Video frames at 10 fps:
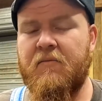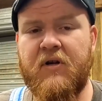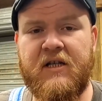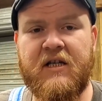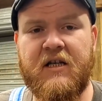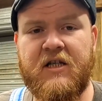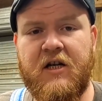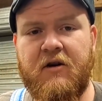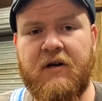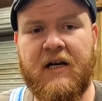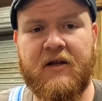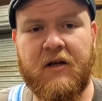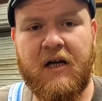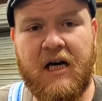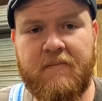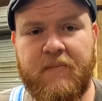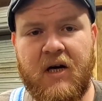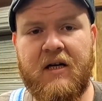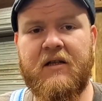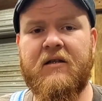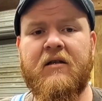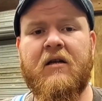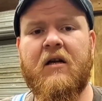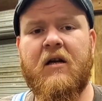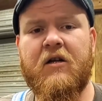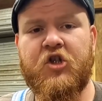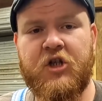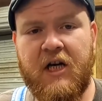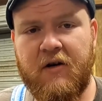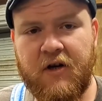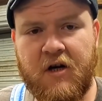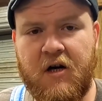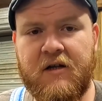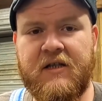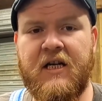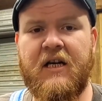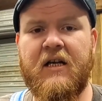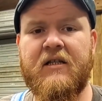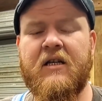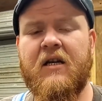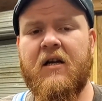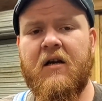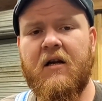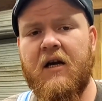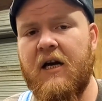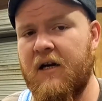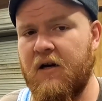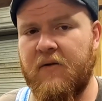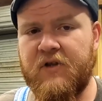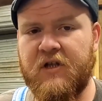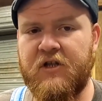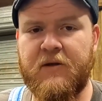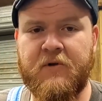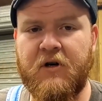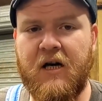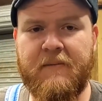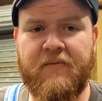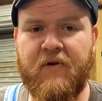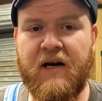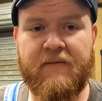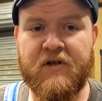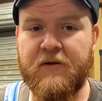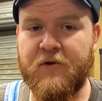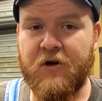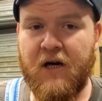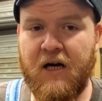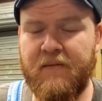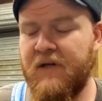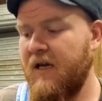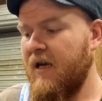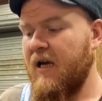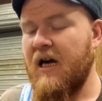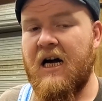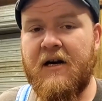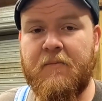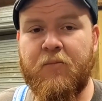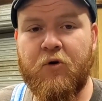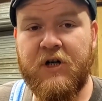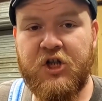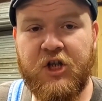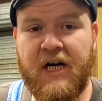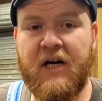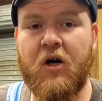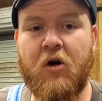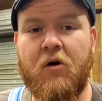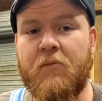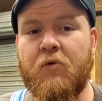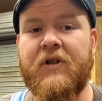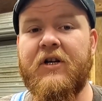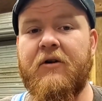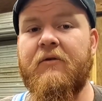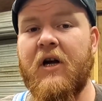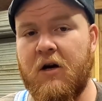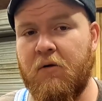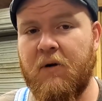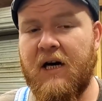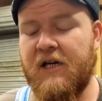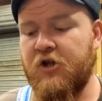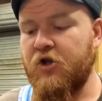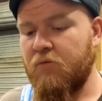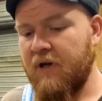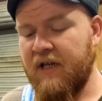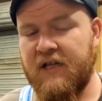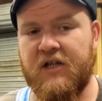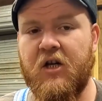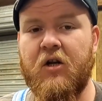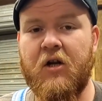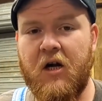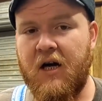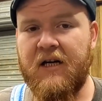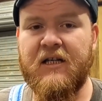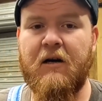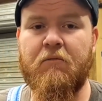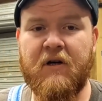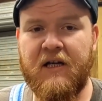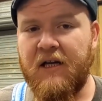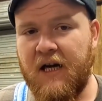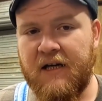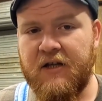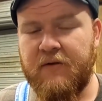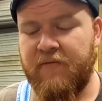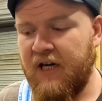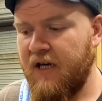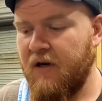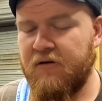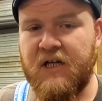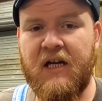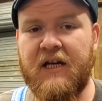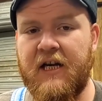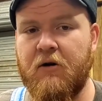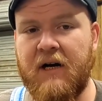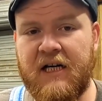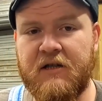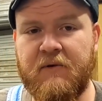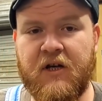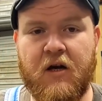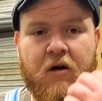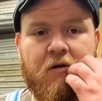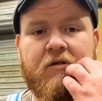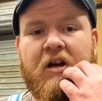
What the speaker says: Please continue to hit the like button, share the content, and obviously subscribe if you haven't subscribed. I appreciate it all more than you know. I enjoy this a lot. I really like the videos. I like interacting with y'all.